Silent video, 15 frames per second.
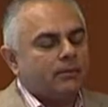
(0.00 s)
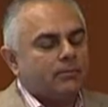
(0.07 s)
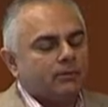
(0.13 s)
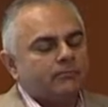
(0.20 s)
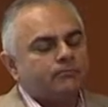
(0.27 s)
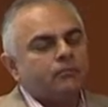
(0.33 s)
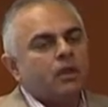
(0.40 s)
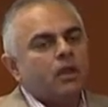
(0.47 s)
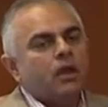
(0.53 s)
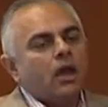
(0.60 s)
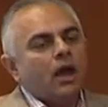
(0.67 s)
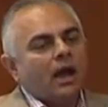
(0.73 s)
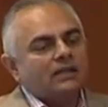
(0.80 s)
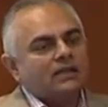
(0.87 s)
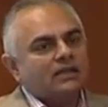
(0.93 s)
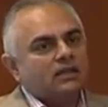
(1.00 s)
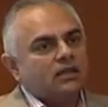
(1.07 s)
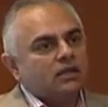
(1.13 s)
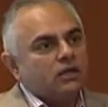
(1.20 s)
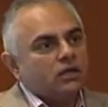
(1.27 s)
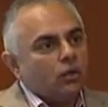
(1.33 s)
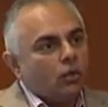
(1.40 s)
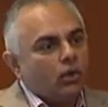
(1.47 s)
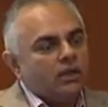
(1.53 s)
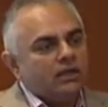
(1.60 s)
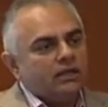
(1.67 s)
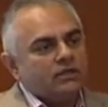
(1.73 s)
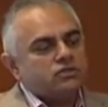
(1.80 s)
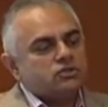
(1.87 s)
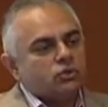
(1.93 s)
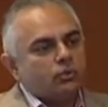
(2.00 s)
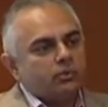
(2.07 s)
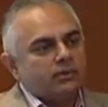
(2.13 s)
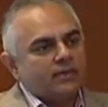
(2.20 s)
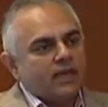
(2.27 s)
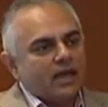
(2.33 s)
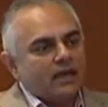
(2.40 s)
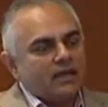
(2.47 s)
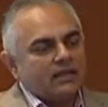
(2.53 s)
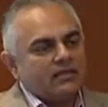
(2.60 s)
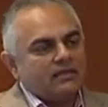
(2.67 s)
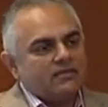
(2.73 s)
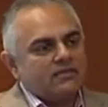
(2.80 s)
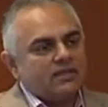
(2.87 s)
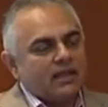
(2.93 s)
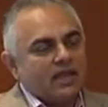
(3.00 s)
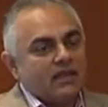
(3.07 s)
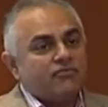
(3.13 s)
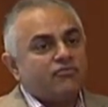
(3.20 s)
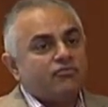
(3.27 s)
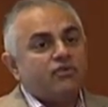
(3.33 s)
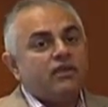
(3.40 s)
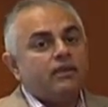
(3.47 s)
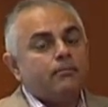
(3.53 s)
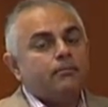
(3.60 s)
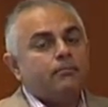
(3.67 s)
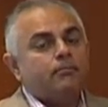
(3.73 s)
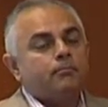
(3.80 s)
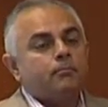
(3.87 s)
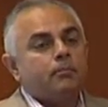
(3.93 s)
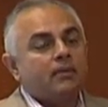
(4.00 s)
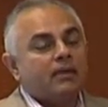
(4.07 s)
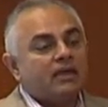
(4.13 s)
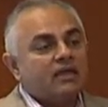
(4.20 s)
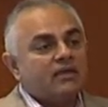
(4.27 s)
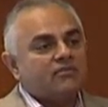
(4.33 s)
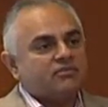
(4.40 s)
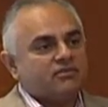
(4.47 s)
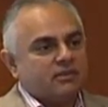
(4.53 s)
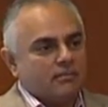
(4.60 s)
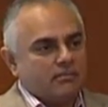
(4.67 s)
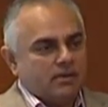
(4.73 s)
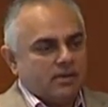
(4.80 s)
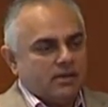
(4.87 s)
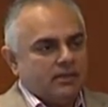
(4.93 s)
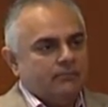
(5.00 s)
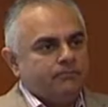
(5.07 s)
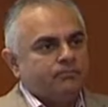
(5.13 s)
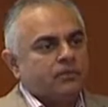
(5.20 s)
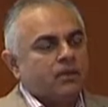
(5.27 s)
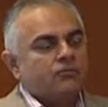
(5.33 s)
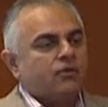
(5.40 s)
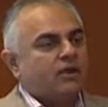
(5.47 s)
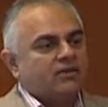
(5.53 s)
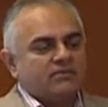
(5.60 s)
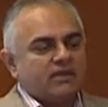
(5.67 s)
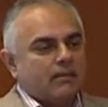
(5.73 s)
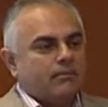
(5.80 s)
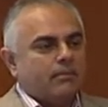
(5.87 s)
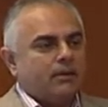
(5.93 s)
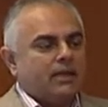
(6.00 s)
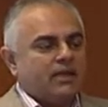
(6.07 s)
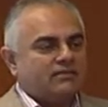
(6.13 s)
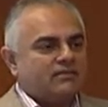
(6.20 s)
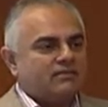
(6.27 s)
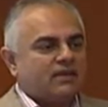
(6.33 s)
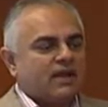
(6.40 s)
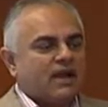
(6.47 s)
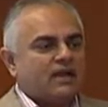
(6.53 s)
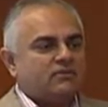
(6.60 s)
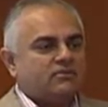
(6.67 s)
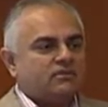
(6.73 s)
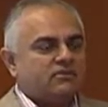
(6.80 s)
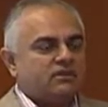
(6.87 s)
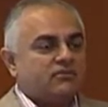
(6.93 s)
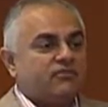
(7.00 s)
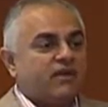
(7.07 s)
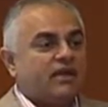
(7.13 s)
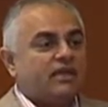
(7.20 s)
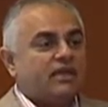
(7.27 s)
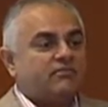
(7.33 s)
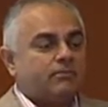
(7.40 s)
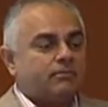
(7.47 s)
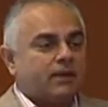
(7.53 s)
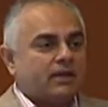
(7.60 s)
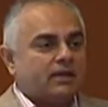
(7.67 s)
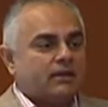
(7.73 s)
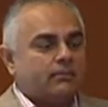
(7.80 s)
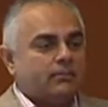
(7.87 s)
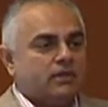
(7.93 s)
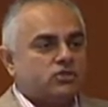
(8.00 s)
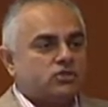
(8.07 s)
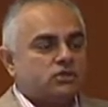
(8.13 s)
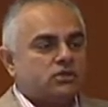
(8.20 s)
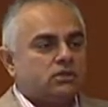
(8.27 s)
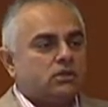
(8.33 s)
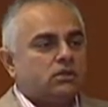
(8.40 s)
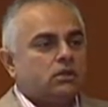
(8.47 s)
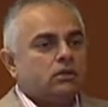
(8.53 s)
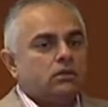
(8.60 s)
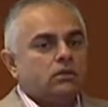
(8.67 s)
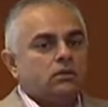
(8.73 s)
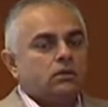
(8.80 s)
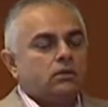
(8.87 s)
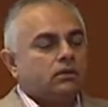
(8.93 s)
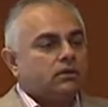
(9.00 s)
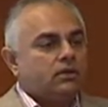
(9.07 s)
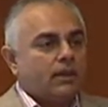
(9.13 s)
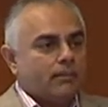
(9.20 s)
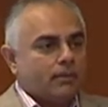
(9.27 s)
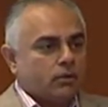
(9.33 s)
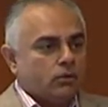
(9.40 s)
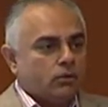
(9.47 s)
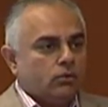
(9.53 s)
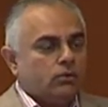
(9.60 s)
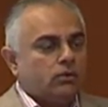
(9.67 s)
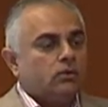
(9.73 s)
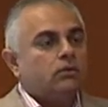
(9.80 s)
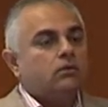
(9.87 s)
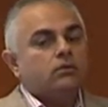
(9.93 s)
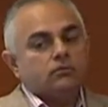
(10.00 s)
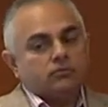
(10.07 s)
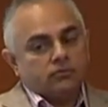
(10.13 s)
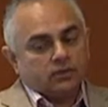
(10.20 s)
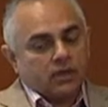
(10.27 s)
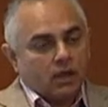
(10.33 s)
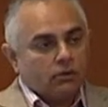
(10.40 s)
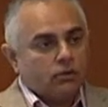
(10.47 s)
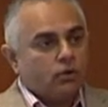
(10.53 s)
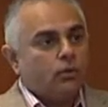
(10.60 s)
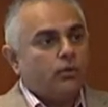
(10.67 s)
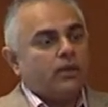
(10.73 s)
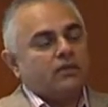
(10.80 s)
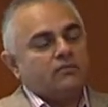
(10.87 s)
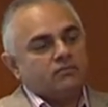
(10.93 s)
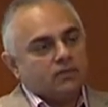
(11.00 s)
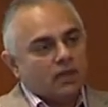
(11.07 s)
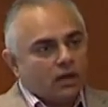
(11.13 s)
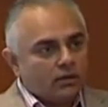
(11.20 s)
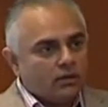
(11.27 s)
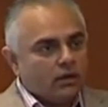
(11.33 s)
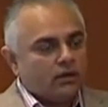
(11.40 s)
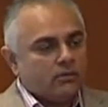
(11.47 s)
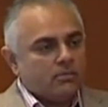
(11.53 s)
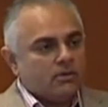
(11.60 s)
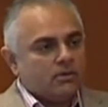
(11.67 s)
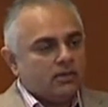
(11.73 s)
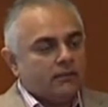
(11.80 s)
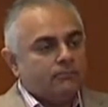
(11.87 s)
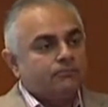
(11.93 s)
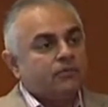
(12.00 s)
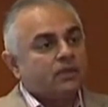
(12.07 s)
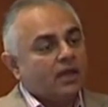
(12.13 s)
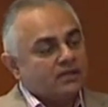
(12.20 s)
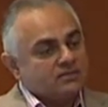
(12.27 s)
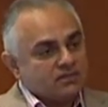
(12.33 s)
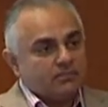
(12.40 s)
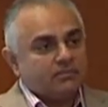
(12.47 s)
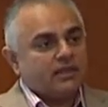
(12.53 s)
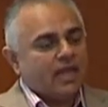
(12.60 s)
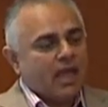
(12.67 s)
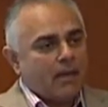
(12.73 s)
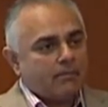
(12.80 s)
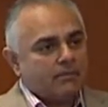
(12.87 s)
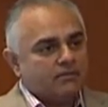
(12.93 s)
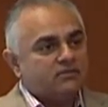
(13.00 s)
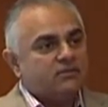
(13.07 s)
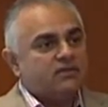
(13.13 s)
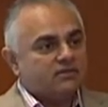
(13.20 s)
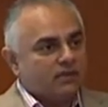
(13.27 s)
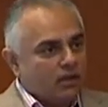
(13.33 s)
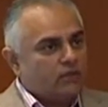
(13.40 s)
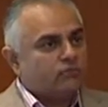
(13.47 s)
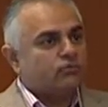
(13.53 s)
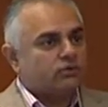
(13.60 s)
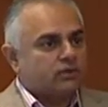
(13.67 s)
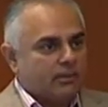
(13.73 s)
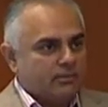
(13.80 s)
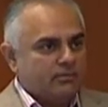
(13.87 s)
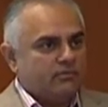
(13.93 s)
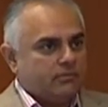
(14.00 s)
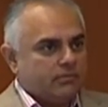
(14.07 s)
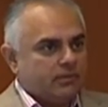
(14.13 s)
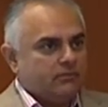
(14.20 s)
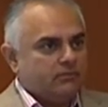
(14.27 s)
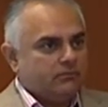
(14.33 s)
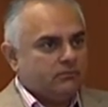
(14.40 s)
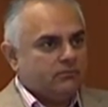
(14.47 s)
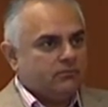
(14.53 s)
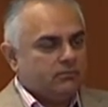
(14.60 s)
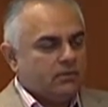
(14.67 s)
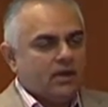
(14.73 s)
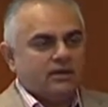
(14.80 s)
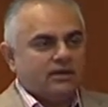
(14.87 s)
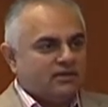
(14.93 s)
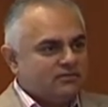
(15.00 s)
people, I think the only issue with that is that if we give somebody, for example, as a psychiatrist, if I give a pregnant patient Depakote without knowing, without documenting, and something happens, there is a lawsuit coming for me. At